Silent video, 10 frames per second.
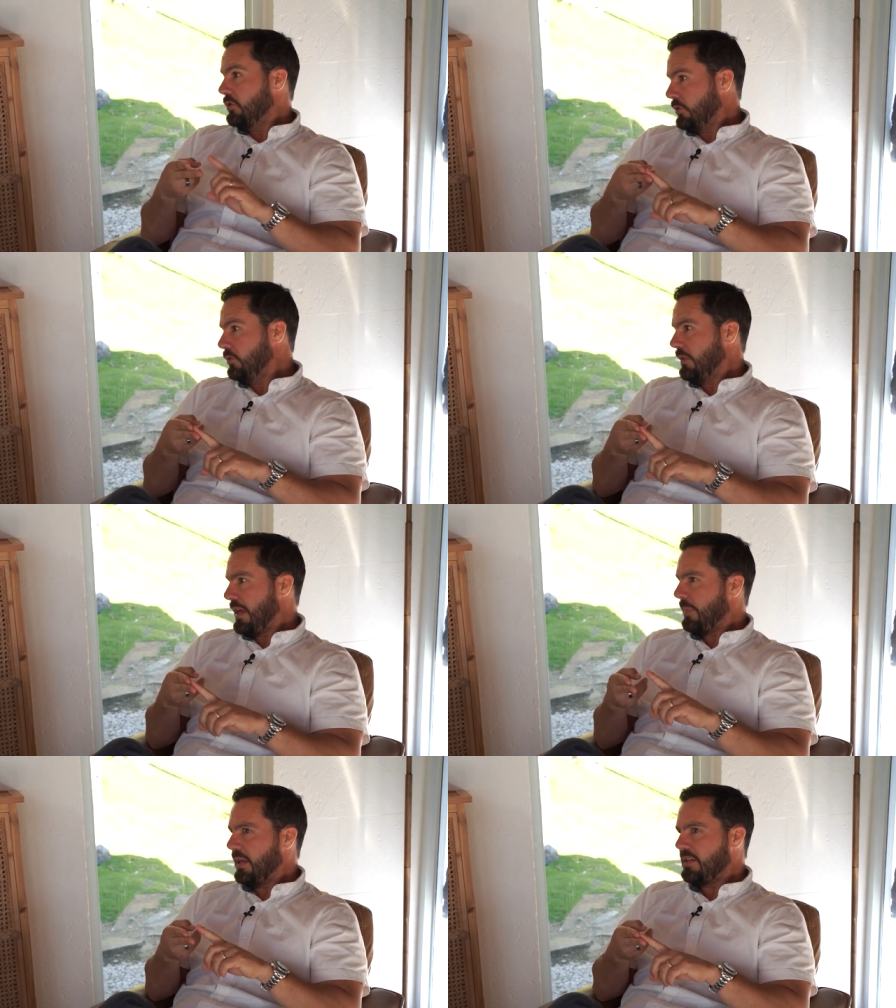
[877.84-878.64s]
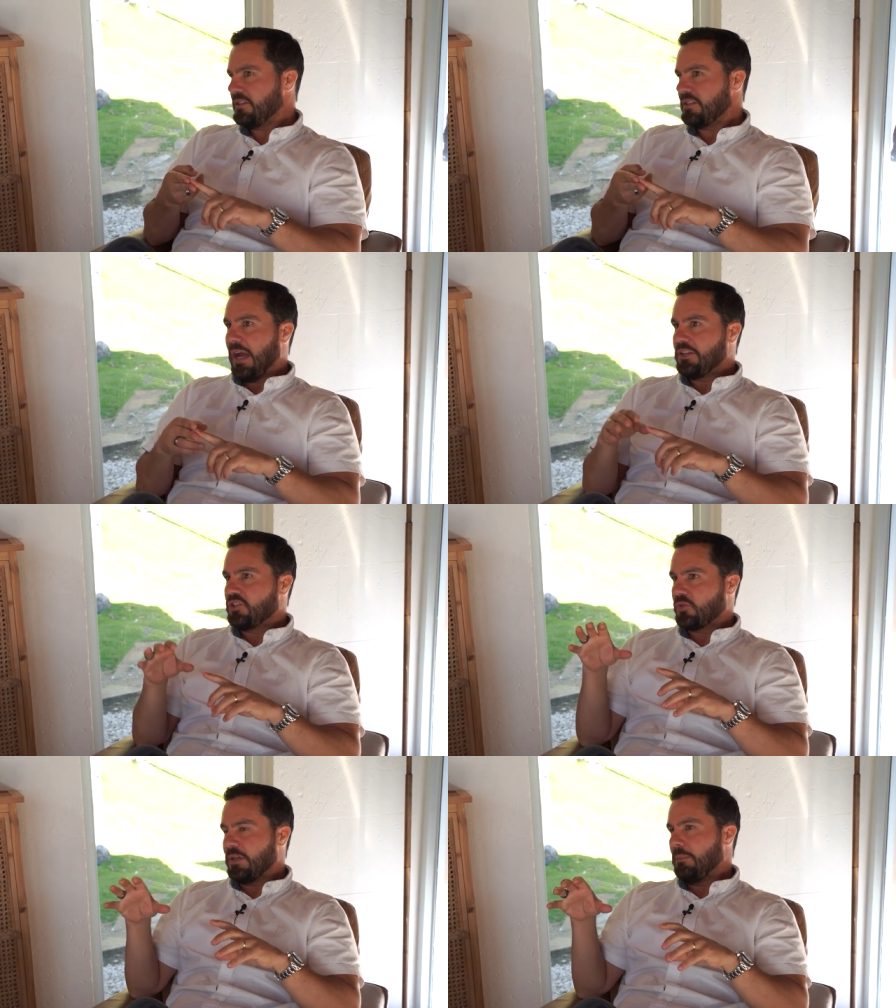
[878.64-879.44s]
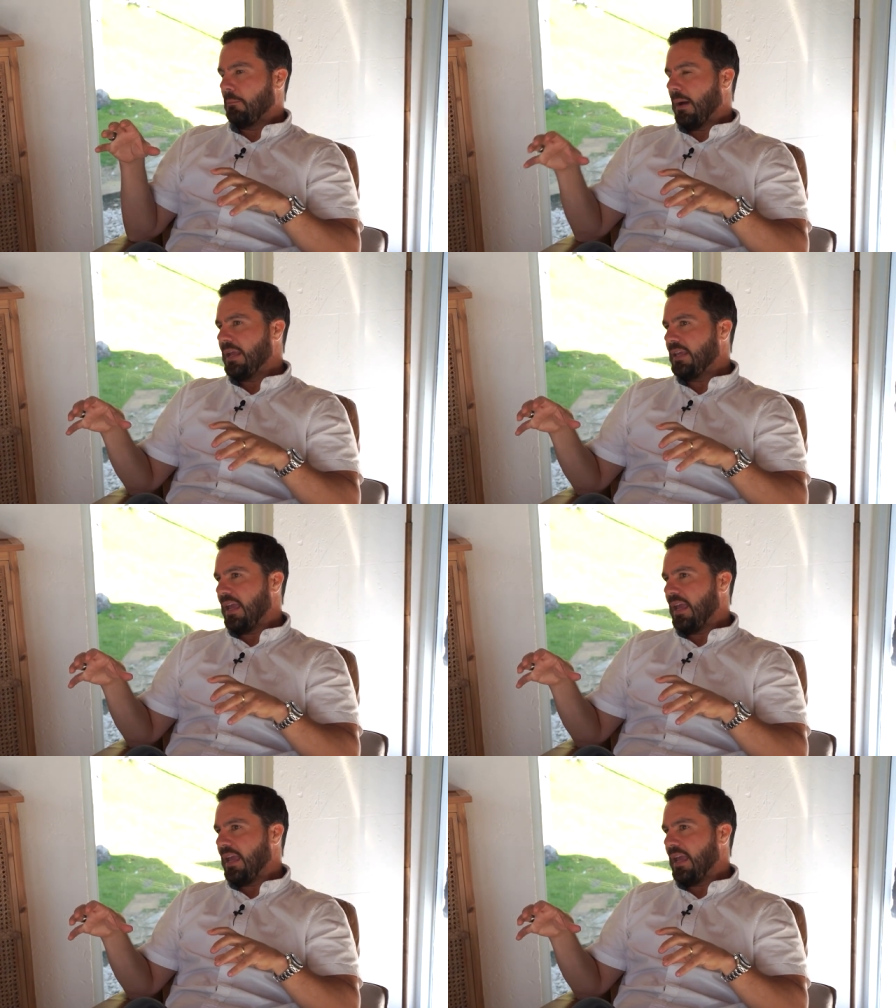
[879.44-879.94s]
do do that pace, I treat my